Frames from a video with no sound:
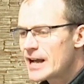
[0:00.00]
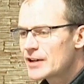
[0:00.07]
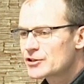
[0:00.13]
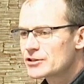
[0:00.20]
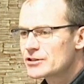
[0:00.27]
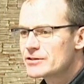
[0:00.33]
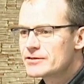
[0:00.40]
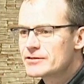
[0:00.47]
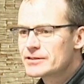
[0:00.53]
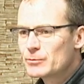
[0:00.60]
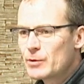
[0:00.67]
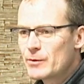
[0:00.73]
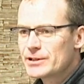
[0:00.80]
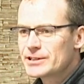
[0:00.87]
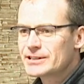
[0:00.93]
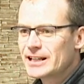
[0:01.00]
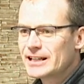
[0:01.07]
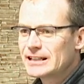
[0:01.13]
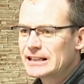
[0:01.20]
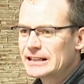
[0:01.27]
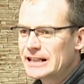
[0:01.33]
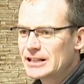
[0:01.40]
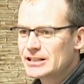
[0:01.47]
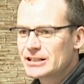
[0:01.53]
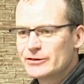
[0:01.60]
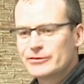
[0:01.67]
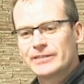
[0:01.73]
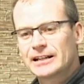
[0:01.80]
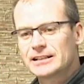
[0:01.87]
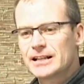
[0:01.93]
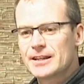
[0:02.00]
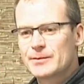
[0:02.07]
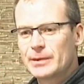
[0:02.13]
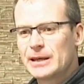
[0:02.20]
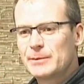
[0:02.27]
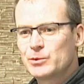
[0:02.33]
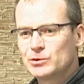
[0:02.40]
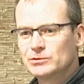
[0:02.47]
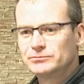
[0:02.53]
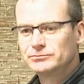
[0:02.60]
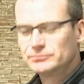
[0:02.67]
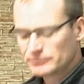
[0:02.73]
actions and what we say can actually affect other people.